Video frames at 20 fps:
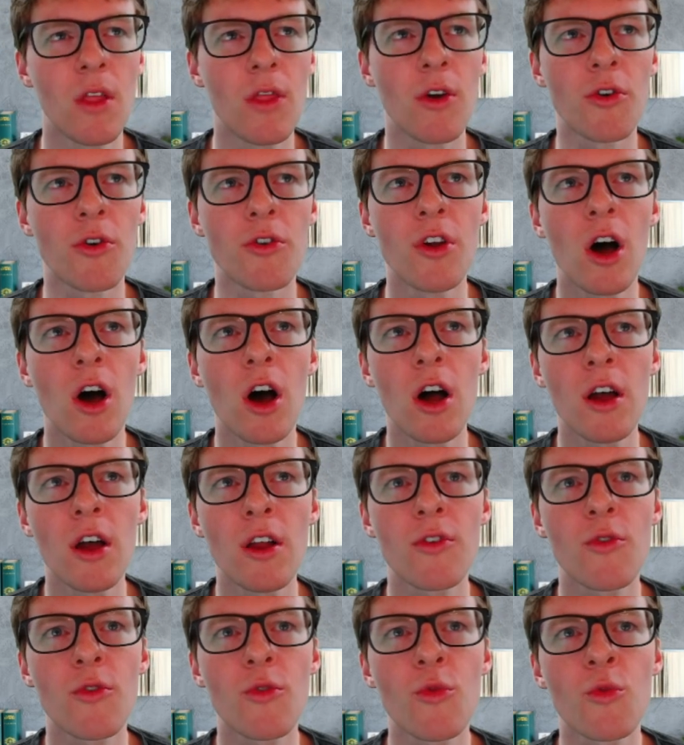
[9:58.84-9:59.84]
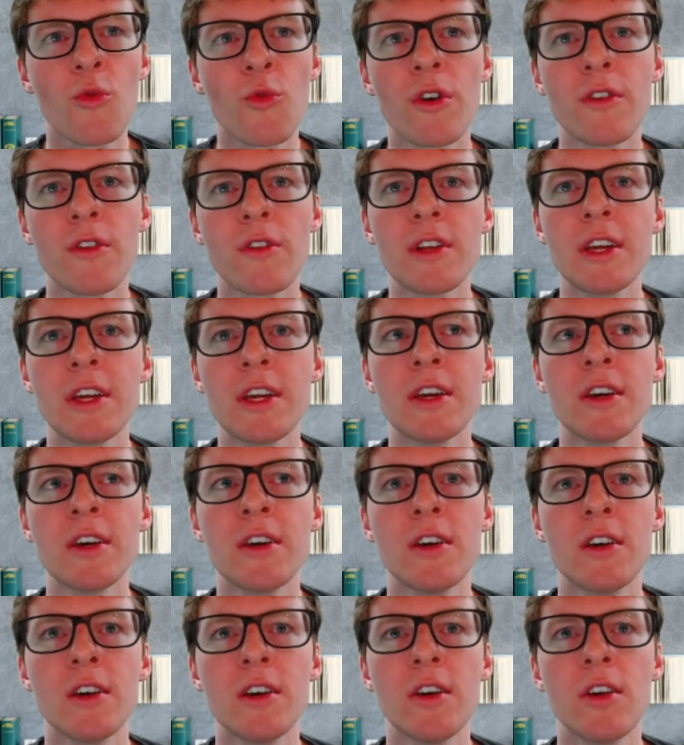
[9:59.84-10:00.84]
not
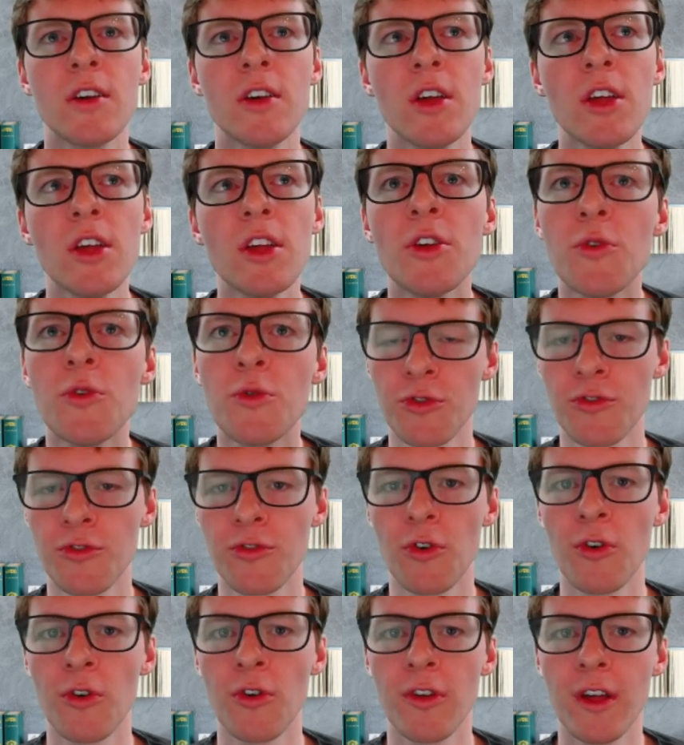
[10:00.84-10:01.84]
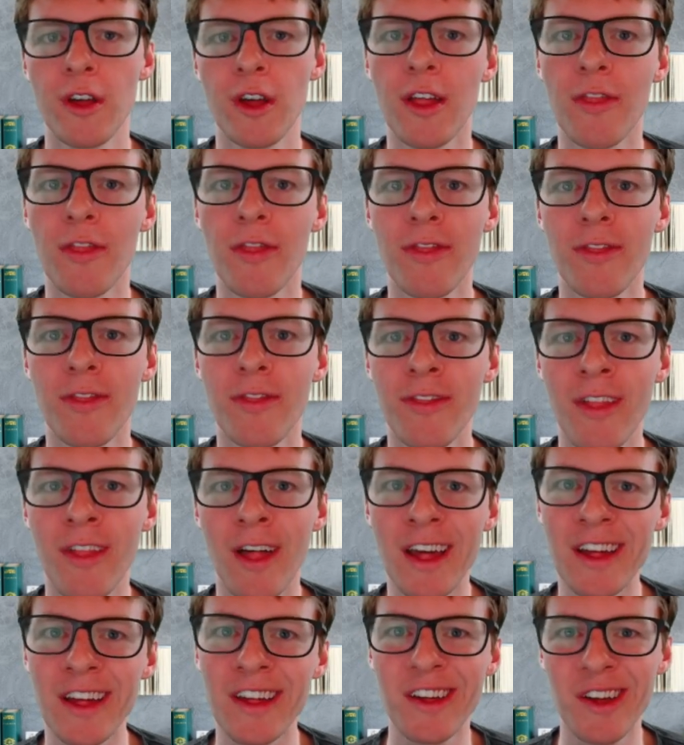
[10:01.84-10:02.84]
really useful in
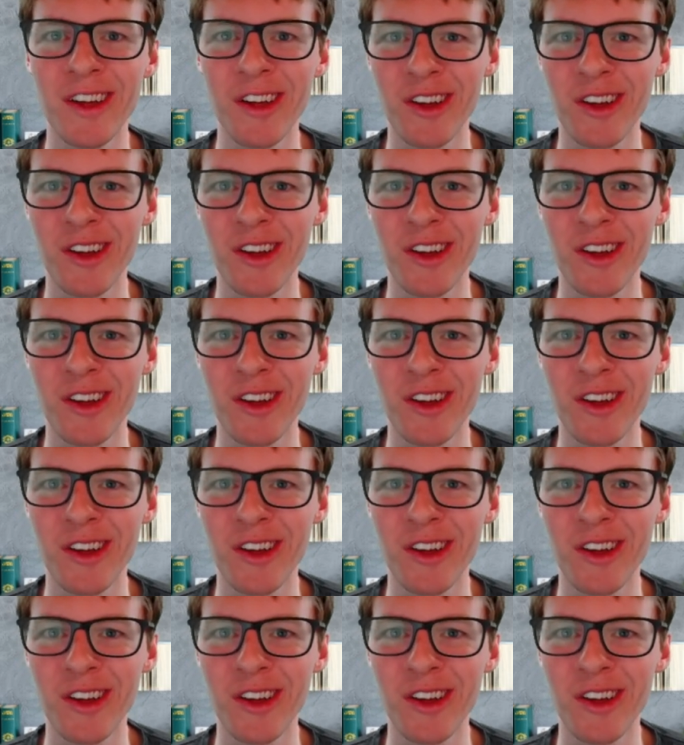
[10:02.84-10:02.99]
like